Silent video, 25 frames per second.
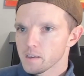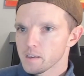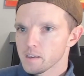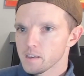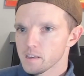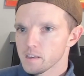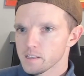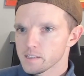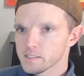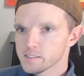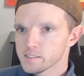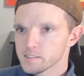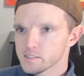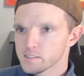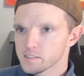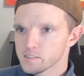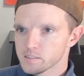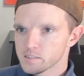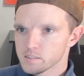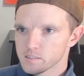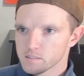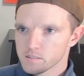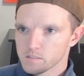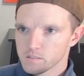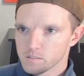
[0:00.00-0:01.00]

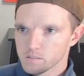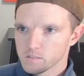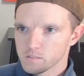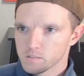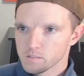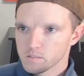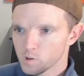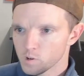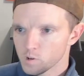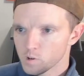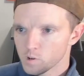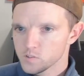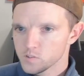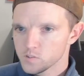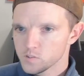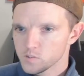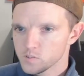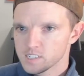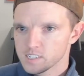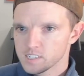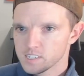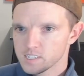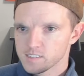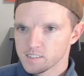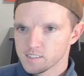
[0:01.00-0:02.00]
it's one of those
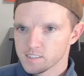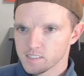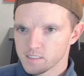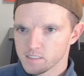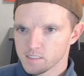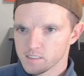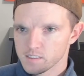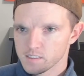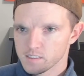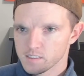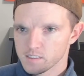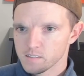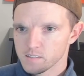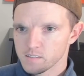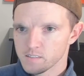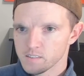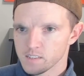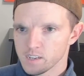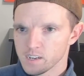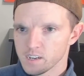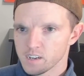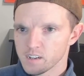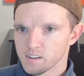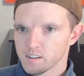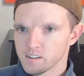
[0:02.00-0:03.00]
things that
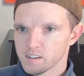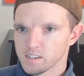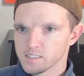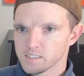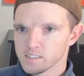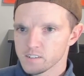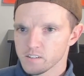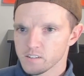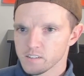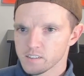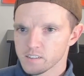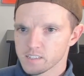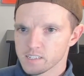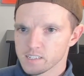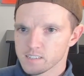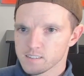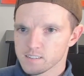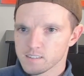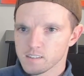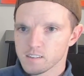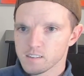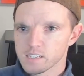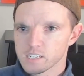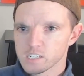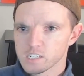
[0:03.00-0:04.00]
not necessarily the
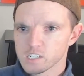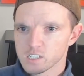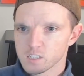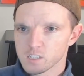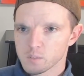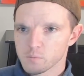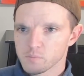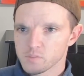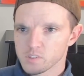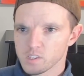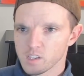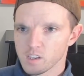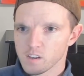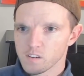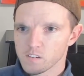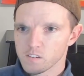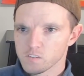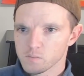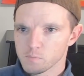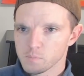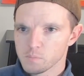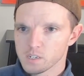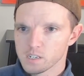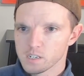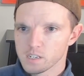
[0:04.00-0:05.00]
installation
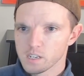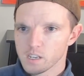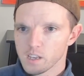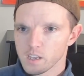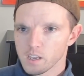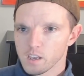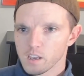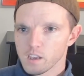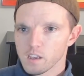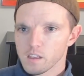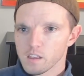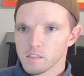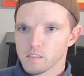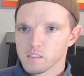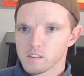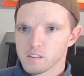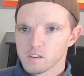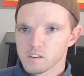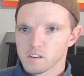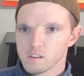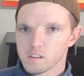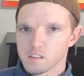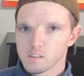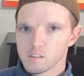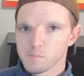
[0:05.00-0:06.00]
themselves, but
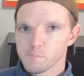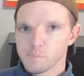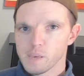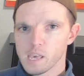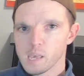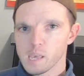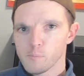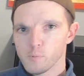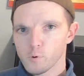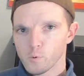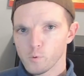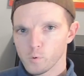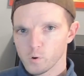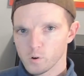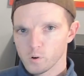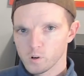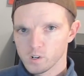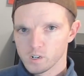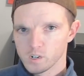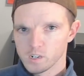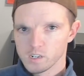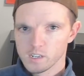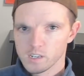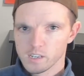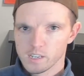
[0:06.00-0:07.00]
the the
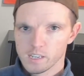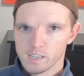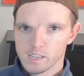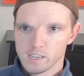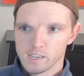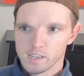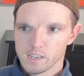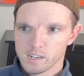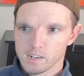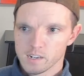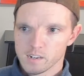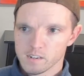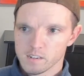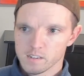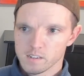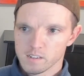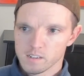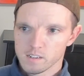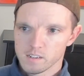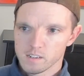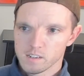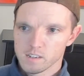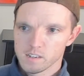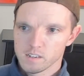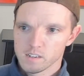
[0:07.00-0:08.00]
paperwork and
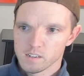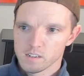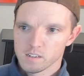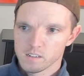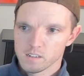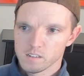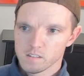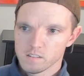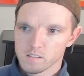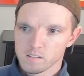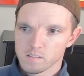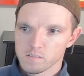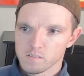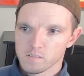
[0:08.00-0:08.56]
uh,